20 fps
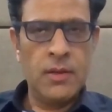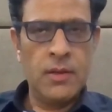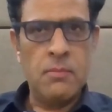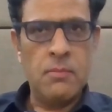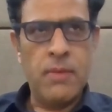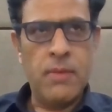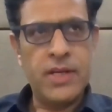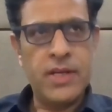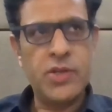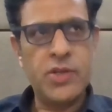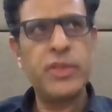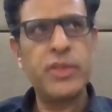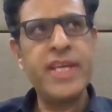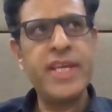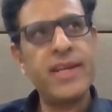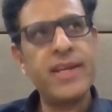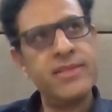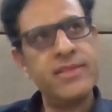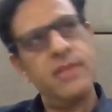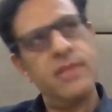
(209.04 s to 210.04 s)
But to the
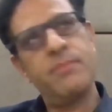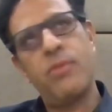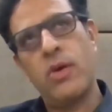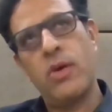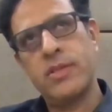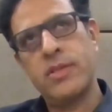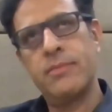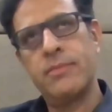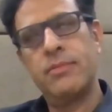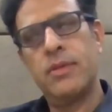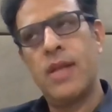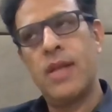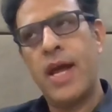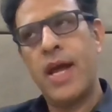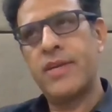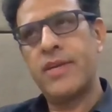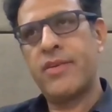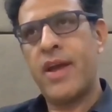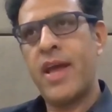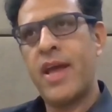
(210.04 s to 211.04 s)
extent possible, I
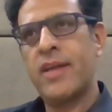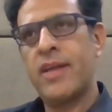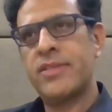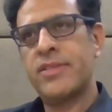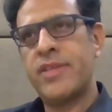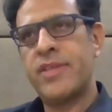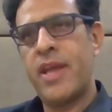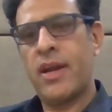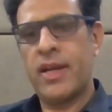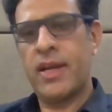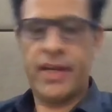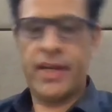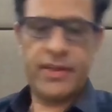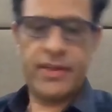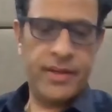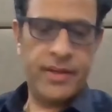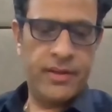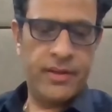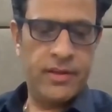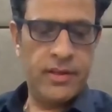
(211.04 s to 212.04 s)
try and stay
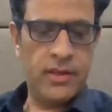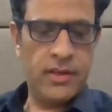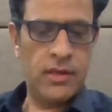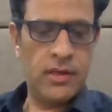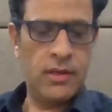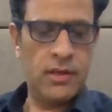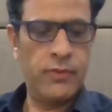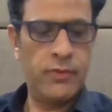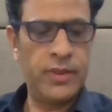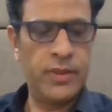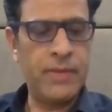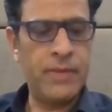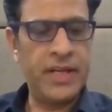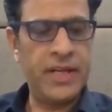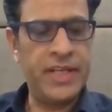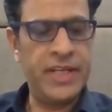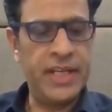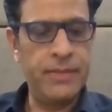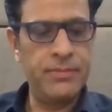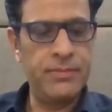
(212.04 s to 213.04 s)
connected with my
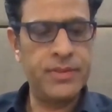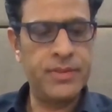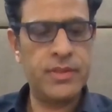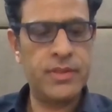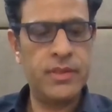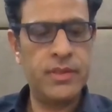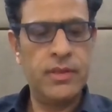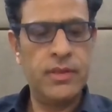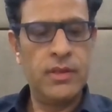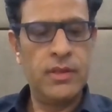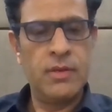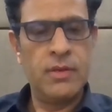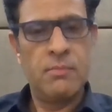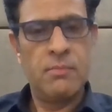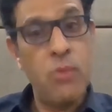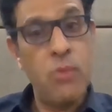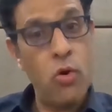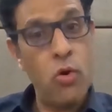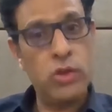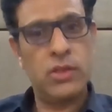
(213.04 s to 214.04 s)
teams,
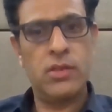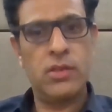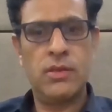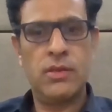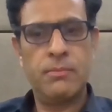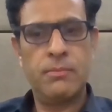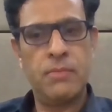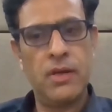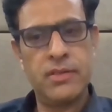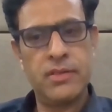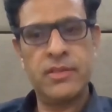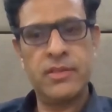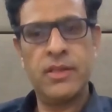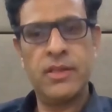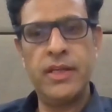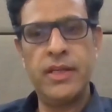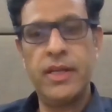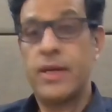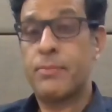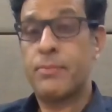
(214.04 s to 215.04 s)
both
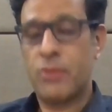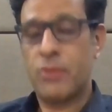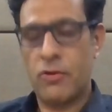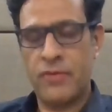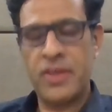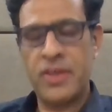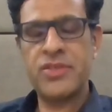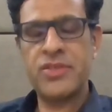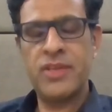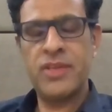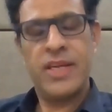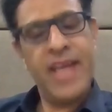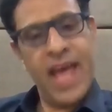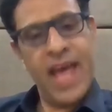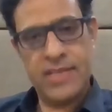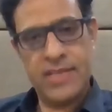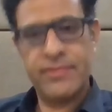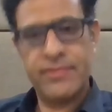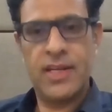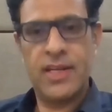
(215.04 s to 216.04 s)
personally, professionally,
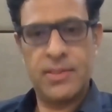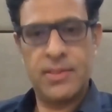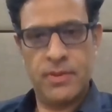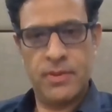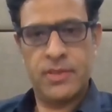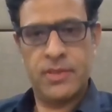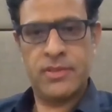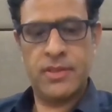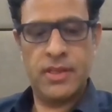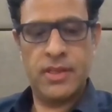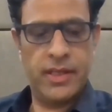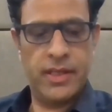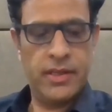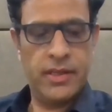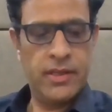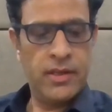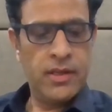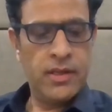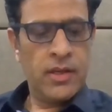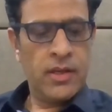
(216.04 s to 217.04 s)
as well as personally.
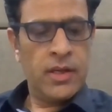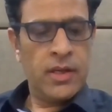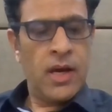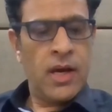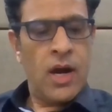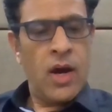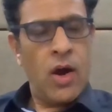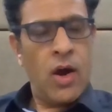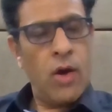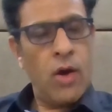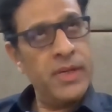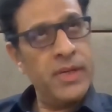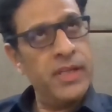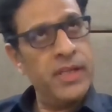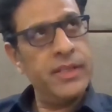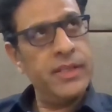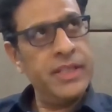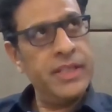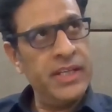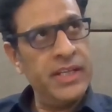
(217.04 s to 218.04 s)

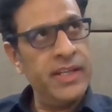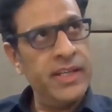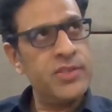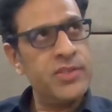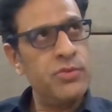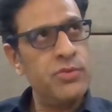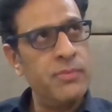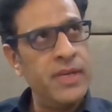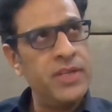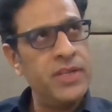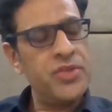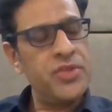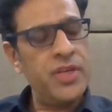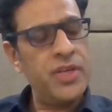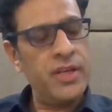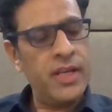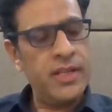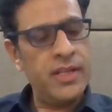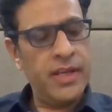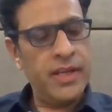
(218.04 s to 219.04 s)
Needless to
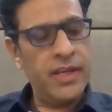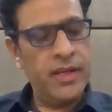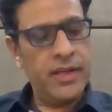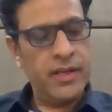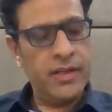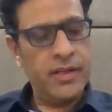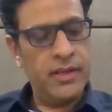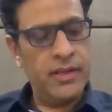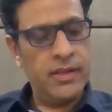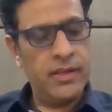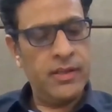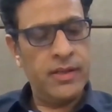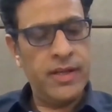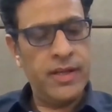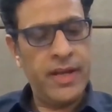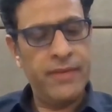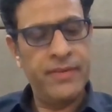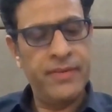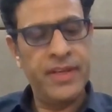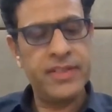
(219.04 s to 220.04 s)
mention, I think
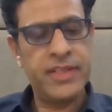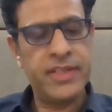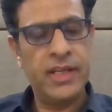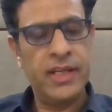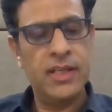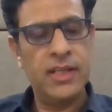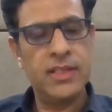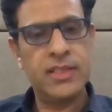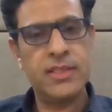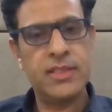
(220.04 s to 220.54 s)
every single